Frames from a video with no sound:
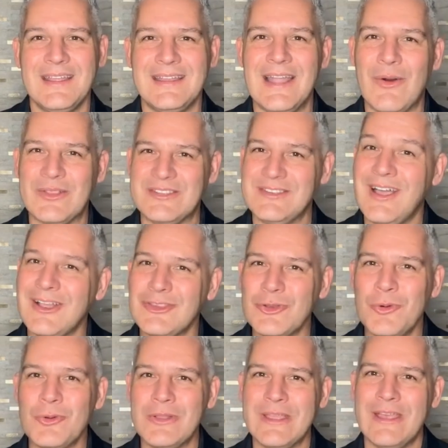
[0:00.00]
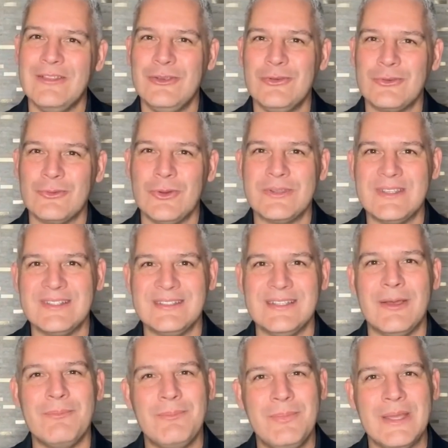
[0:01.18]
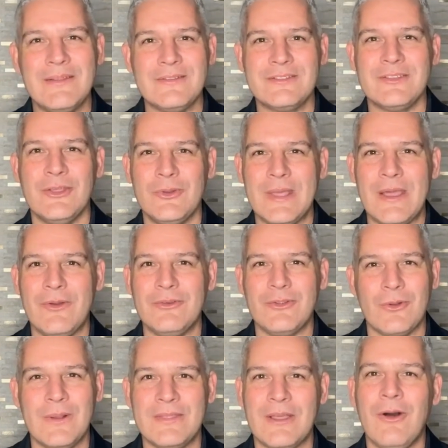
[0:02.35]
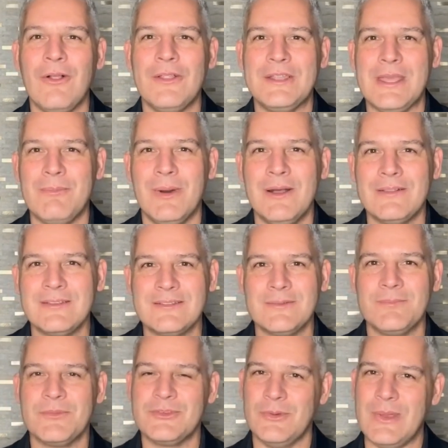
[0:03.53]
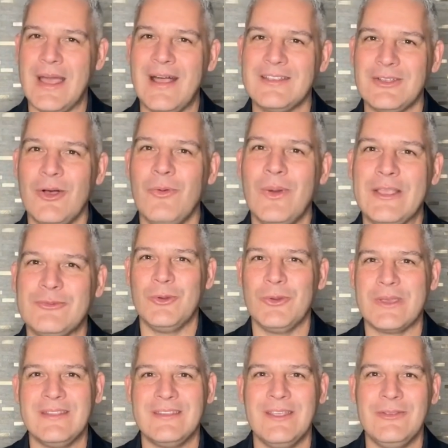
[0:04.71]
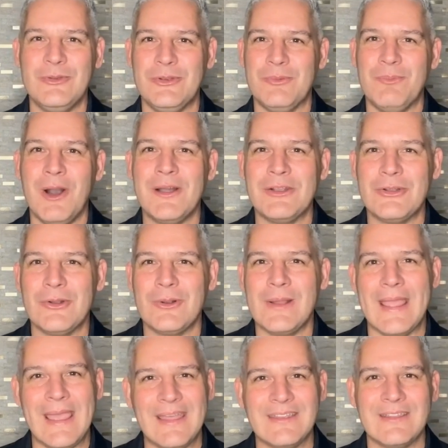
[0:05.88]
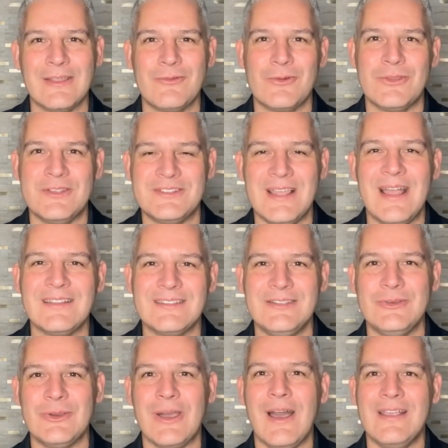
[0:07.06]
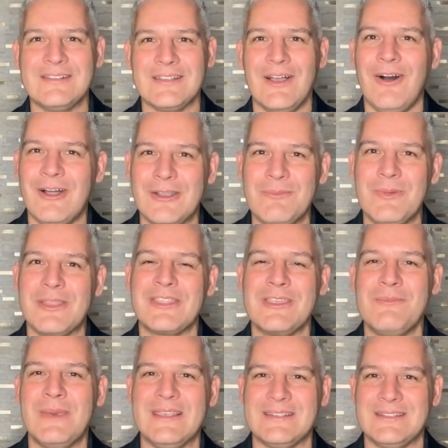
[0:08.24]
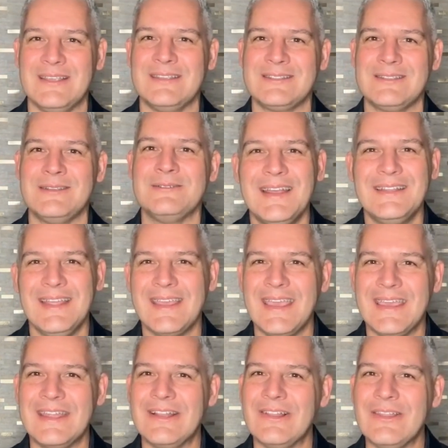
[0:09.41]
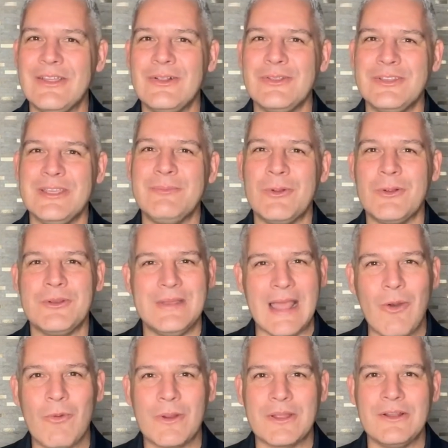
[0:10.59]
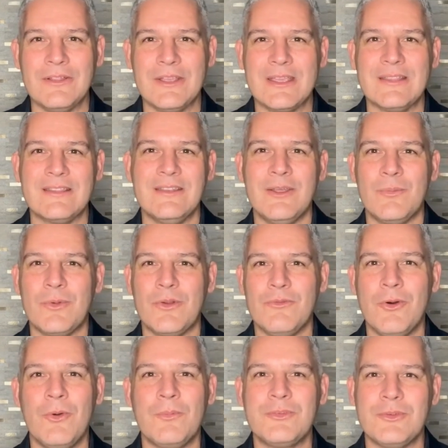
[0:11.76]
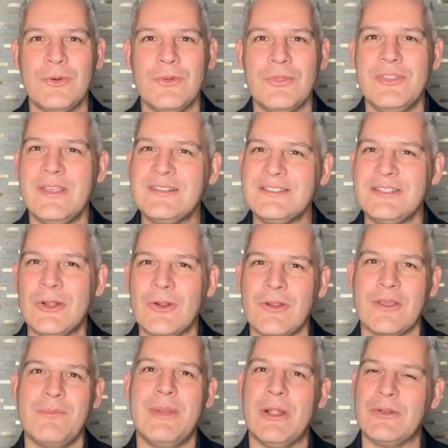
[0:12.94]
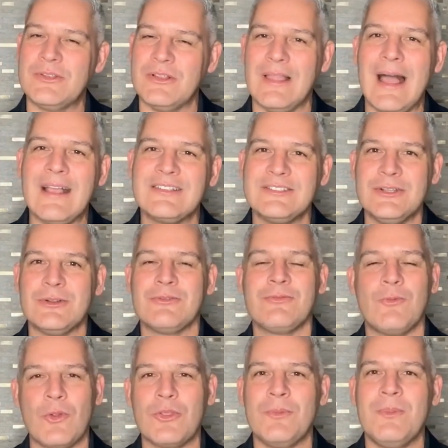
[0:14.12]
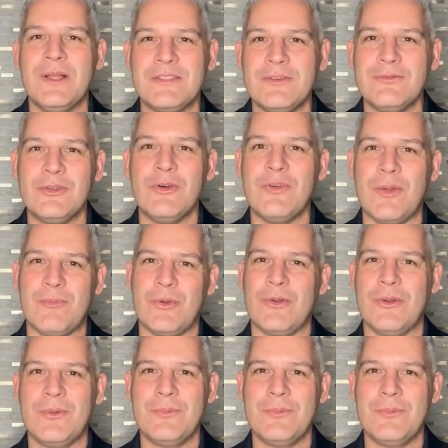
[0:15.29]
Now, it's not totally unusual to see a bit of slowdown during the holiday months, so as always, continue to monitor and deliver the stats to you guys on a monthly basis. Digging in a little deeper, now we're going to look at the number of homes sold this year compared to last year for the month of November.